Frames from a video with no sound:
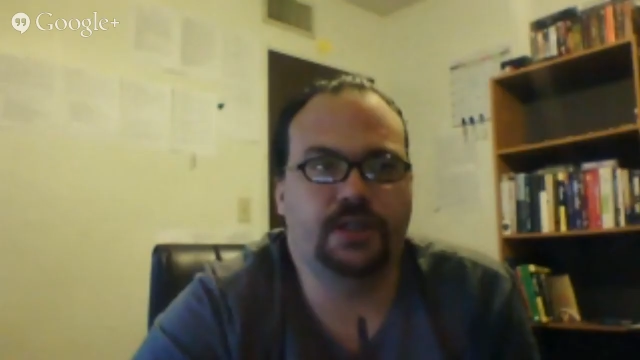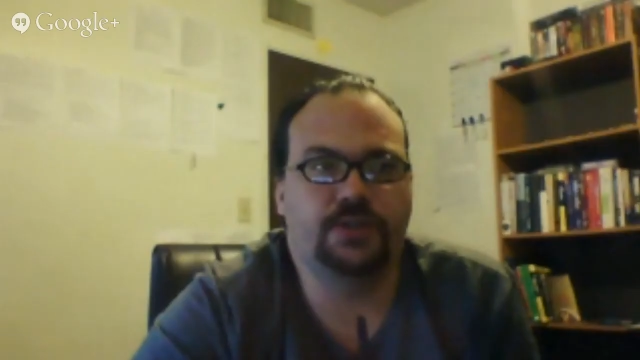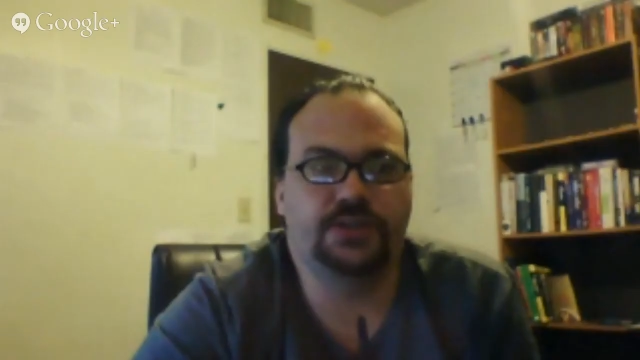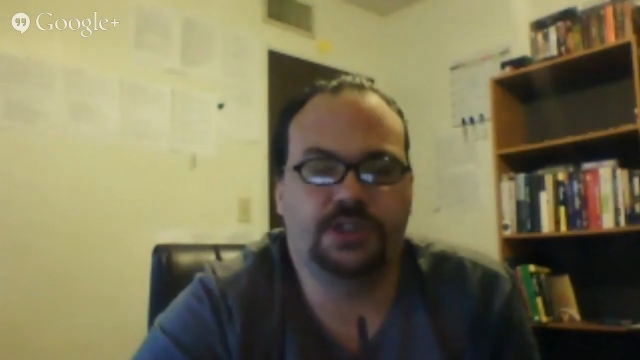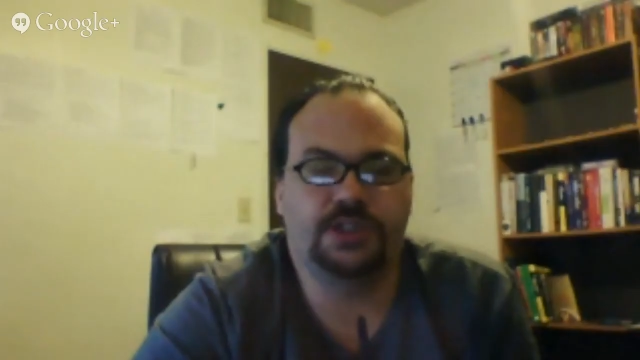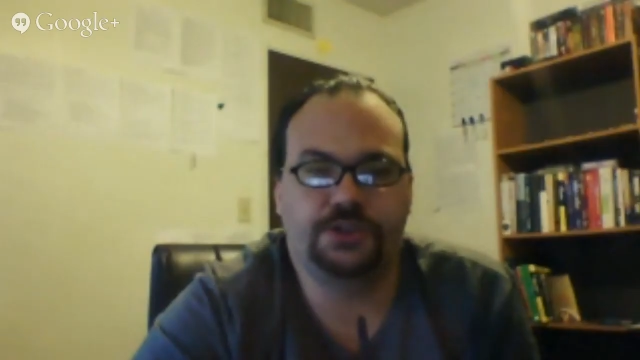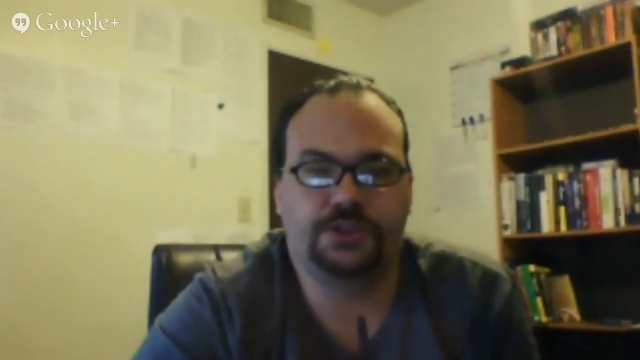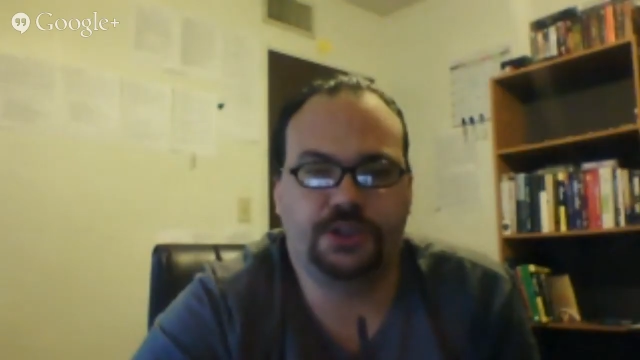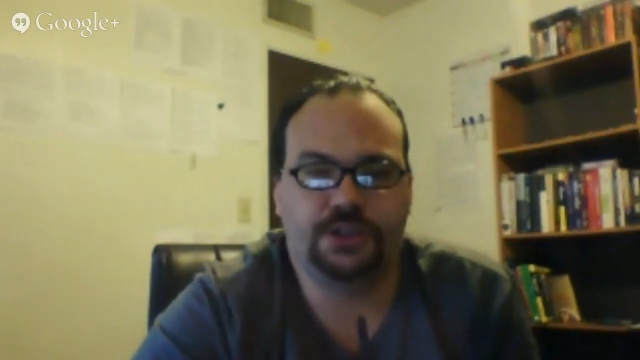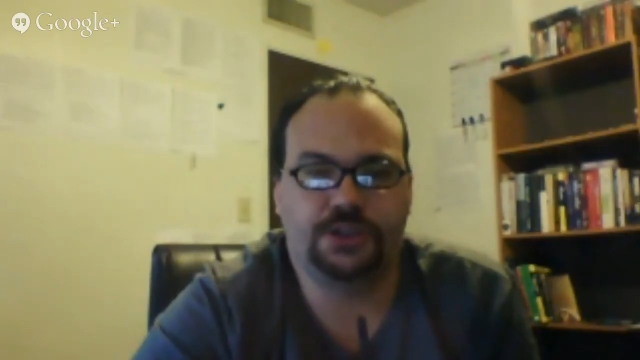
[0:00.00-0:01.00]
said you're in
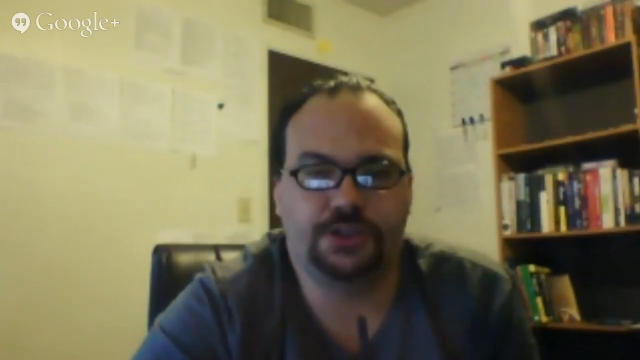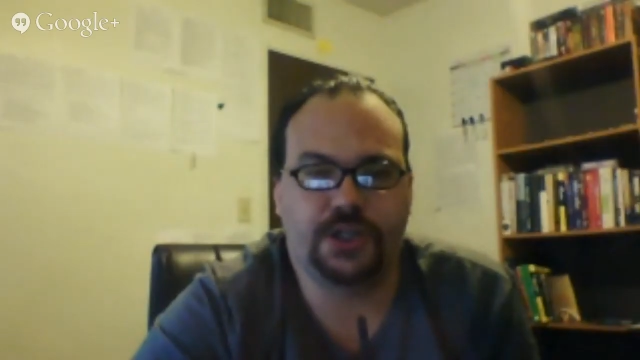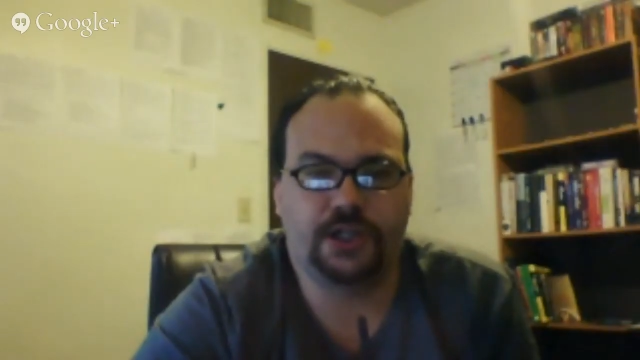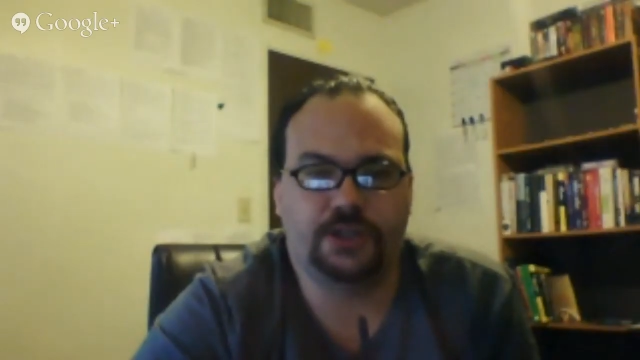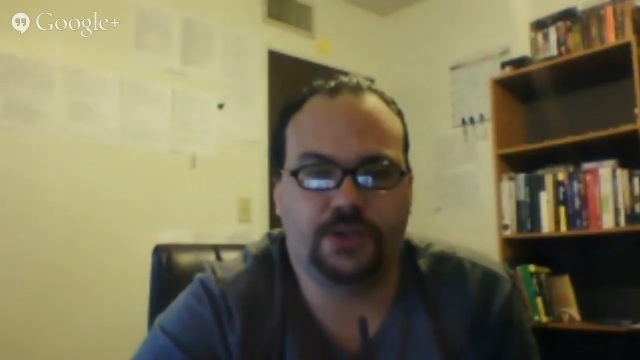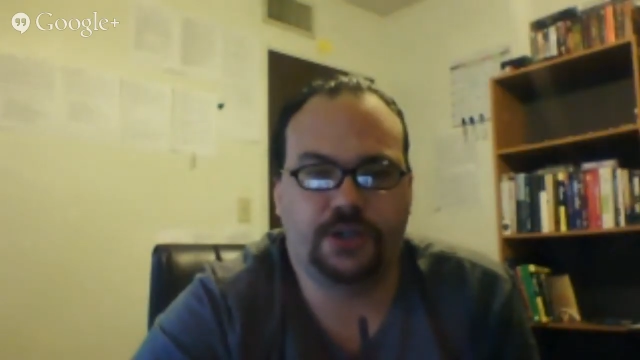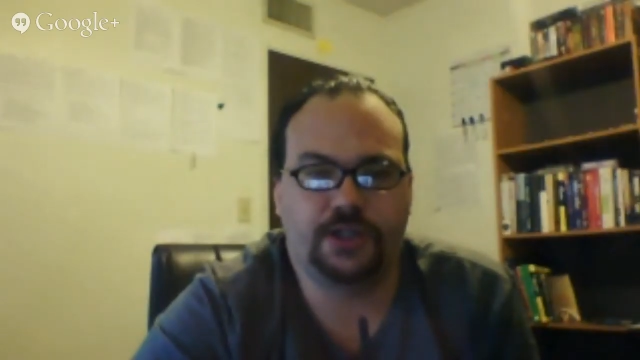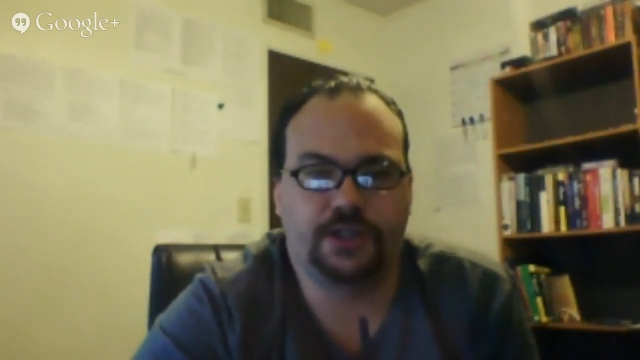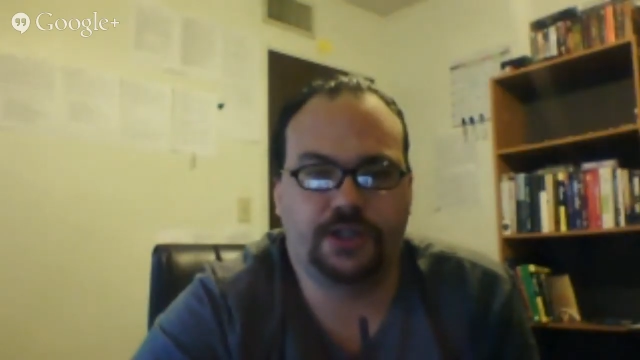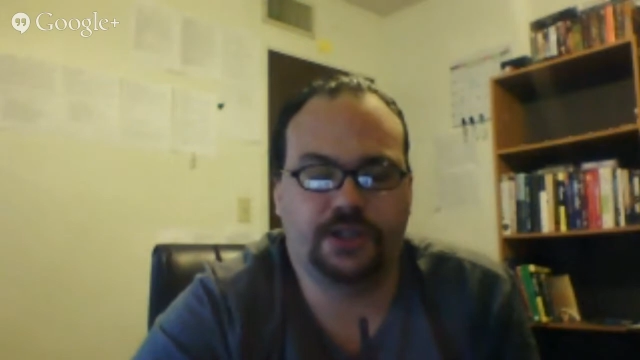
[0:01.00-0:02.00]
the Chicago area,
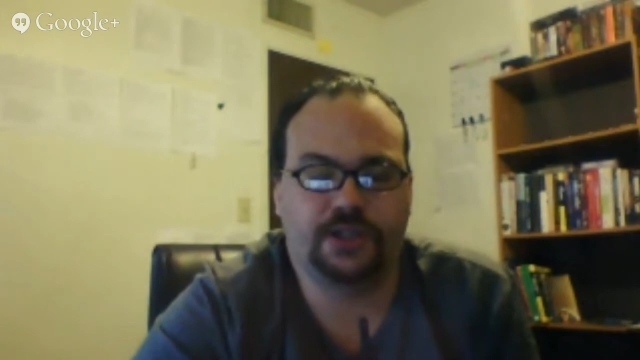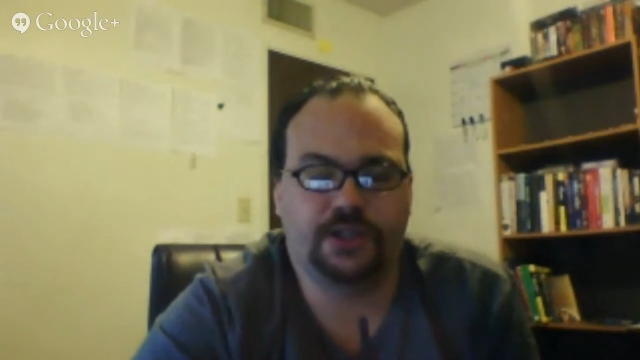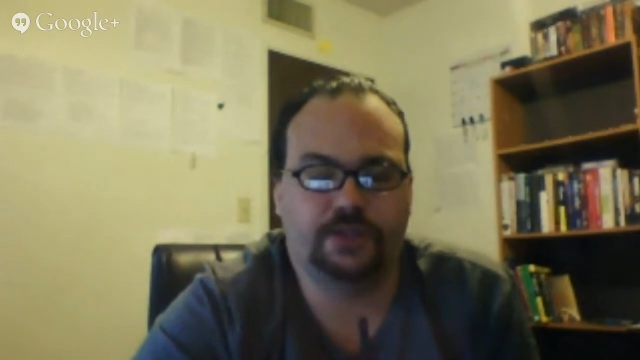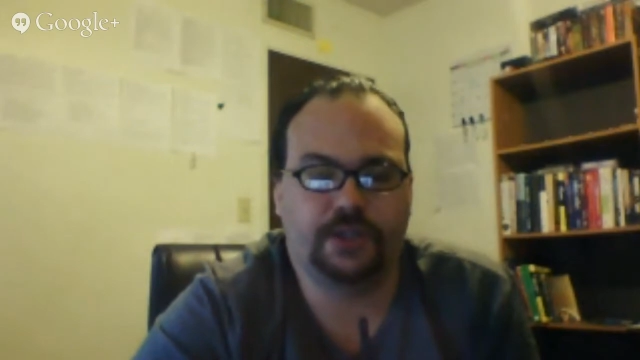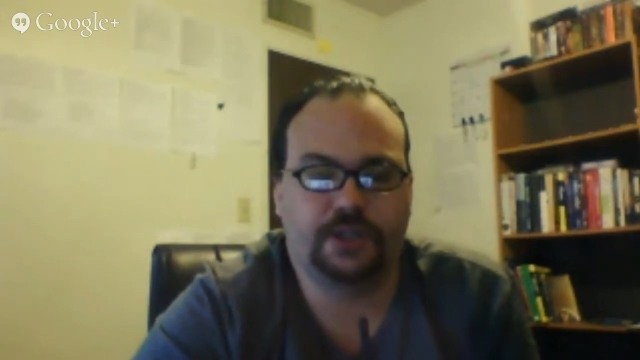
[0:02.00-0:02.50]
is that correct?